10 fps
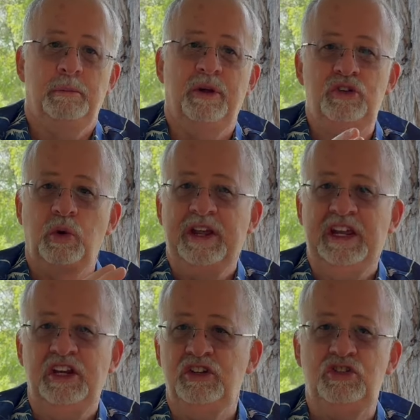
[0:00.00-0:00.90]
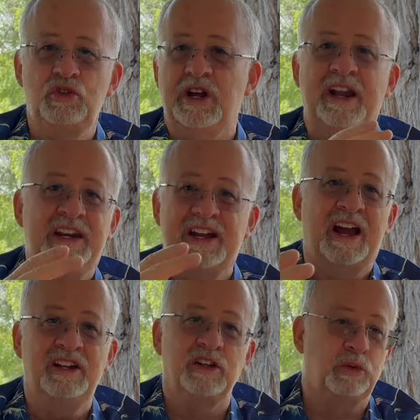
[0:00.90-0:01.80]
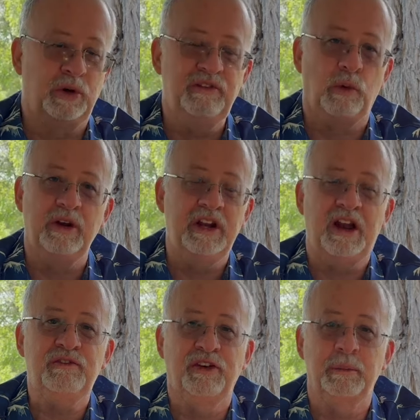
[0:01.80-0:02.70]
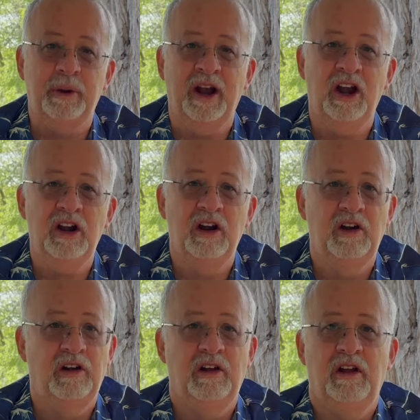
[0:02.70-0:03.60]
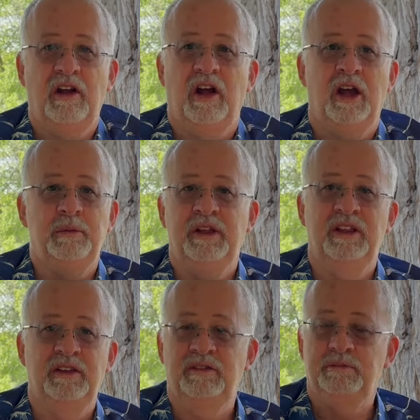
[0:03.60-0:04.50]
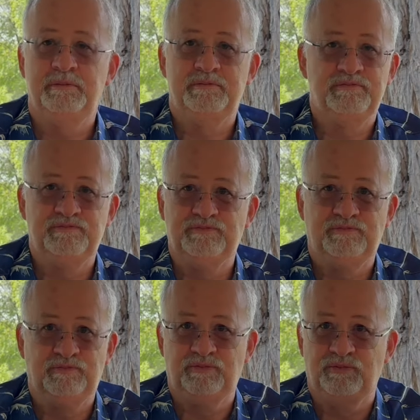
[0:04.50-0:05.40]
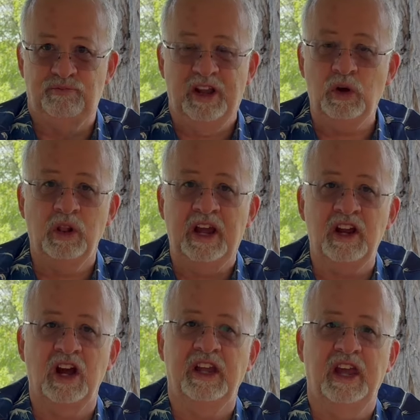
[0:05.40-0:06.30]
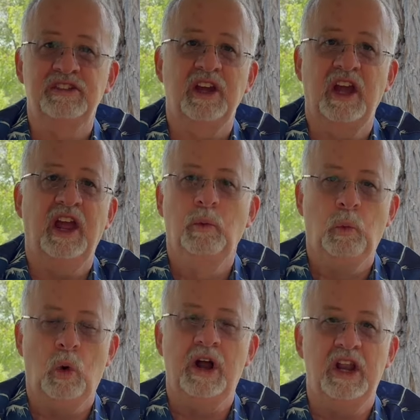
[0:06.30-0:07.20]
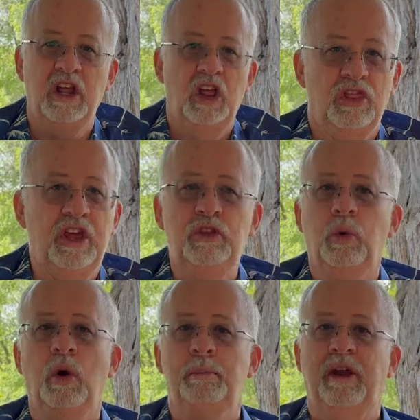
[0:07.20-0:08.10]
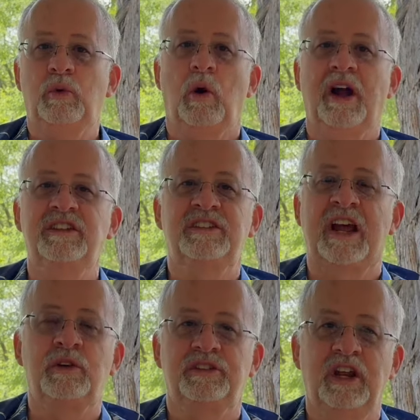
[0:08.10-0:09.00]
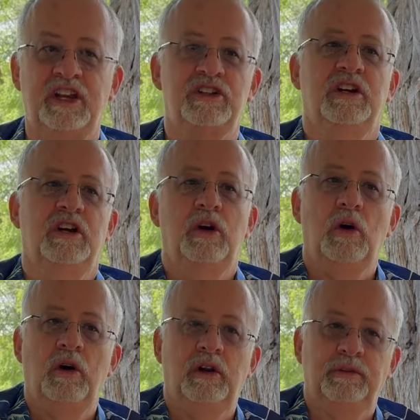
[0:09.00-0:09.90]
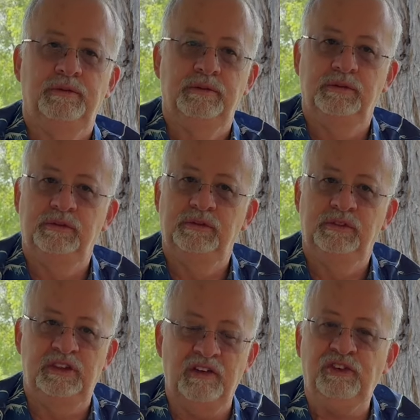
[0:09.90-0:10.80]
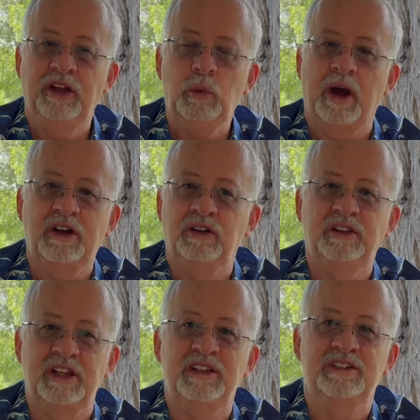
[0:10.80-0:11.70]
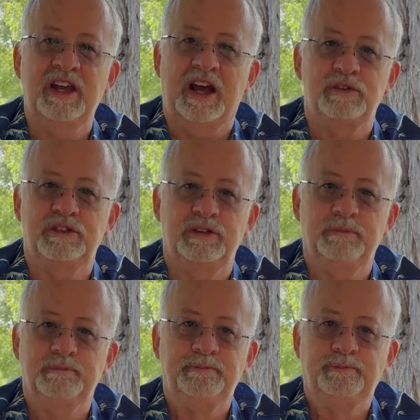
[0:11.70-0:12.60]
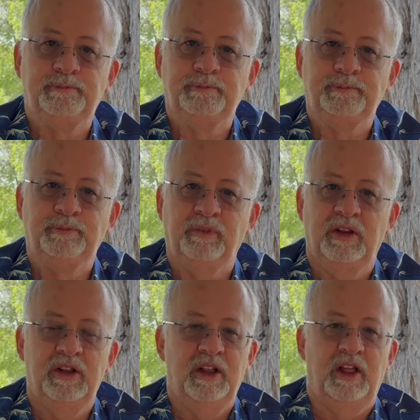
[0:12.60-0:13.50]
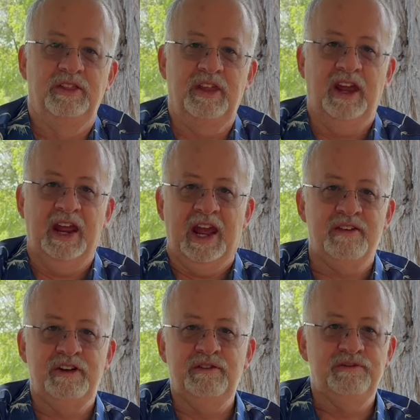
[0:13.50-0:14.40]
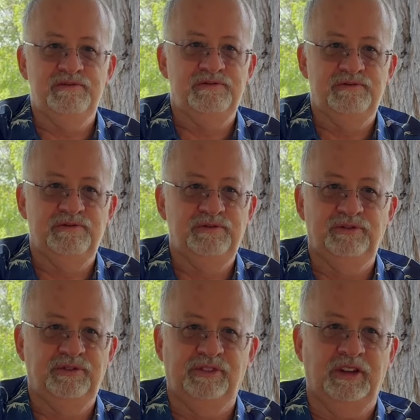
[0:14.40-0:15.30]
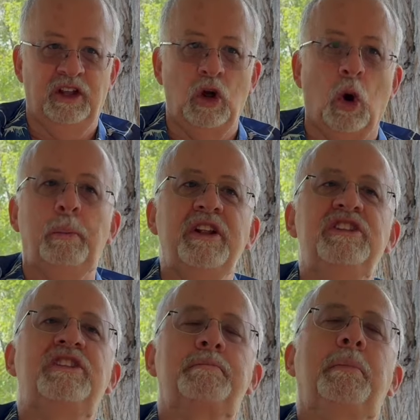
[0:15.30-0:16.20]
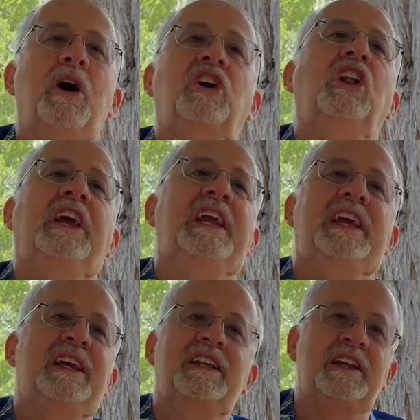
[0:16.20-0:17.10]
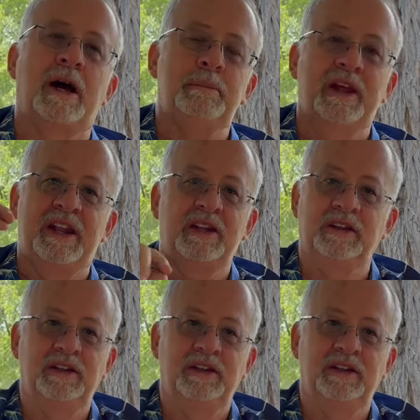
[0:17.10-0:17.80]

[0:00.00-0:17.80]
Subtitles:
between $299 to $349 for the pair, they go like hotcakes. One, they throw a big, wide soundstage. Definitely wider than the Scouts. They have an open, sparkly top end,